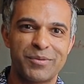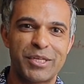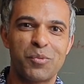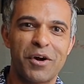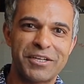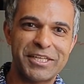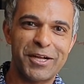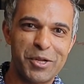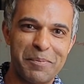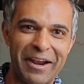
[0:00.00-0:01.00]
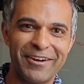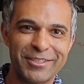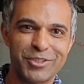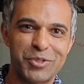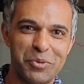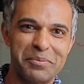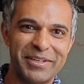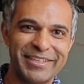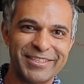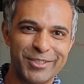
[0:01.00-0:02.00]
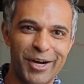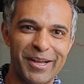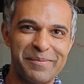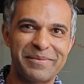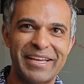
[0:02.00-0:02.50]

didn't want to tell your parents you were building a startup,